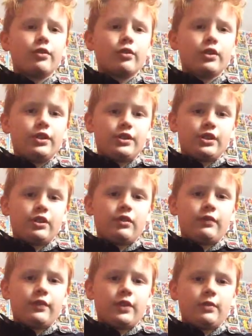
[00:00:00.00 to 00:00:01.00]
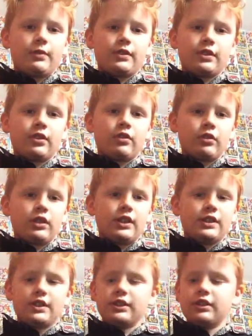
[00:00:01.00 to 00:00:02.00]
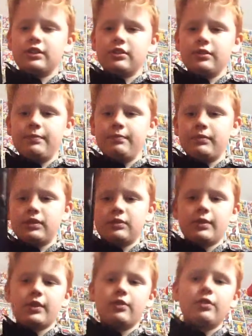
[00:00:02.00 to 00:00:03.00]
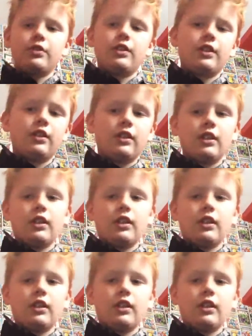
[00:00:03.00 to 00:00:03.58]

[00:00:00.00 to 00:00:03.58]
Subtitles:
Google it's a cult film and it's a cult classic, so that's why I included it.